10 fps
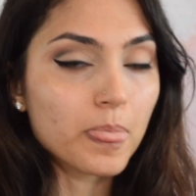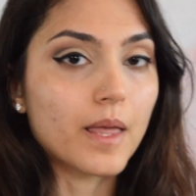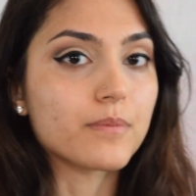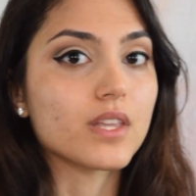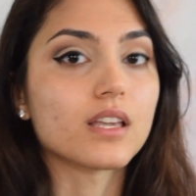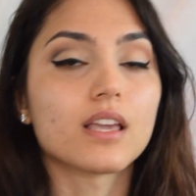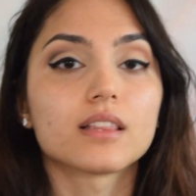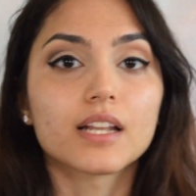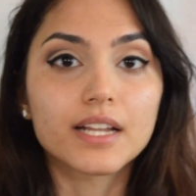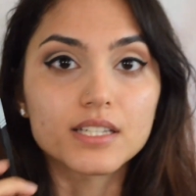I'm thinking
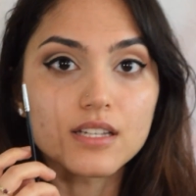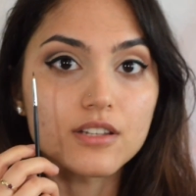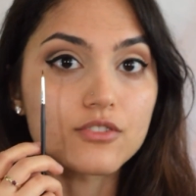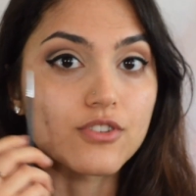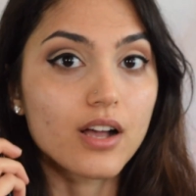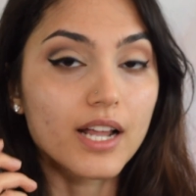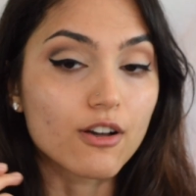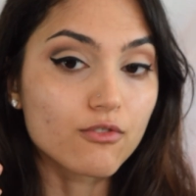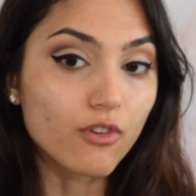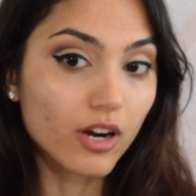that I didn't draw it
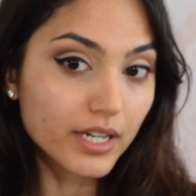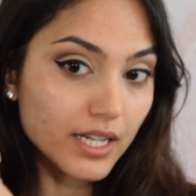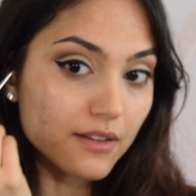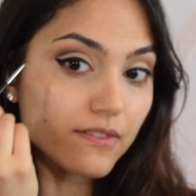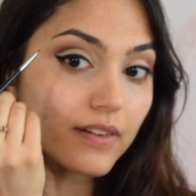out far enough